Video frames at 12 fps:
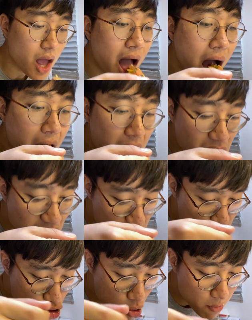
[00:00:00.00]
one of the best
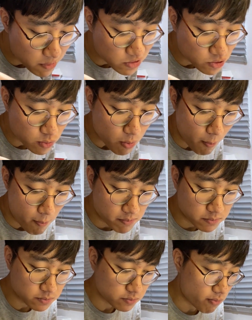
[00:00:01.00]
flavors that Palladium has
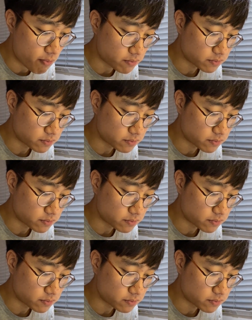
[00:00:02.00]
to offer.